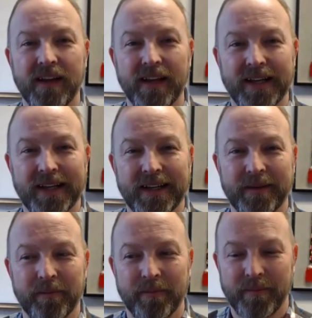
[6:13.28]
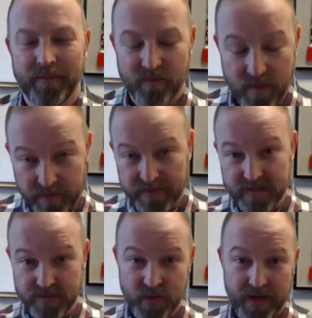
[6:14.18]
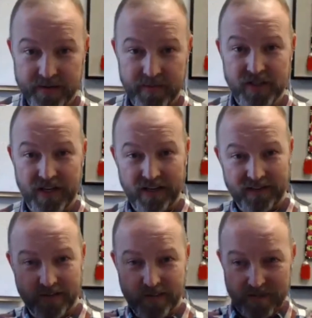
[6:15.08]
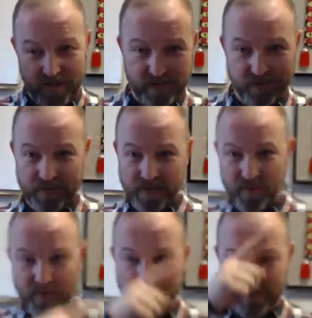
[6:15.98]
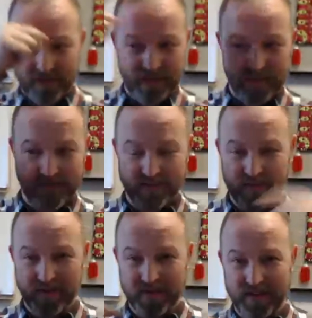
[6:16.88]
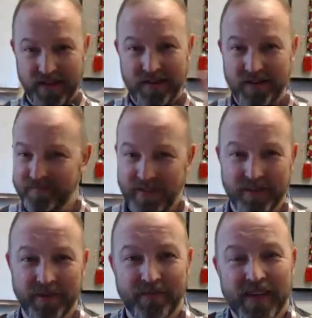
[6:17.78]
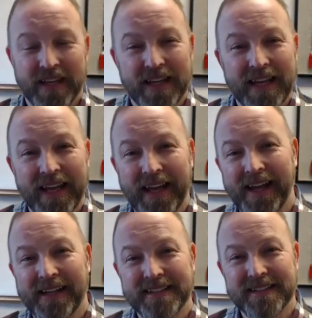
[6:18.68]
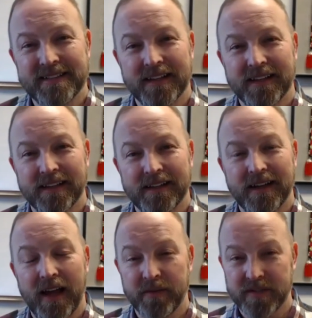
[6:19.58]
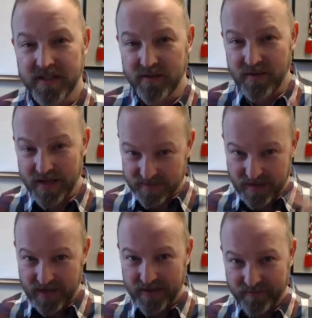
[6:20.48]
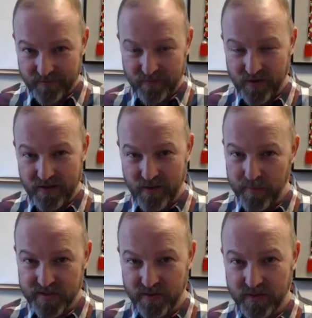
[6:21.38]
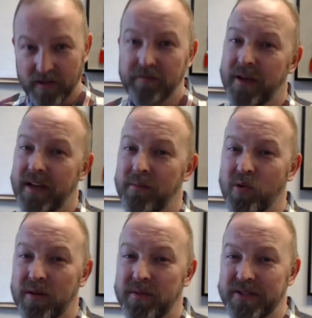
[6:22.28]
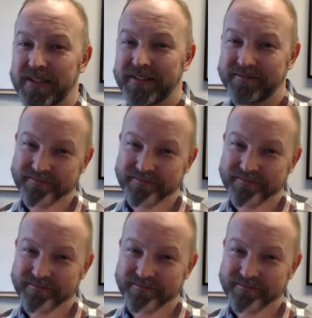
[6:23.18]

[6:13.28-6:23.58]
Um, remember to subscribe to my channel. It'll be here somewhere. There's a link, something to click on. I don't know. And uh, I will see you next Monday for another episode of Monday Morning Musings.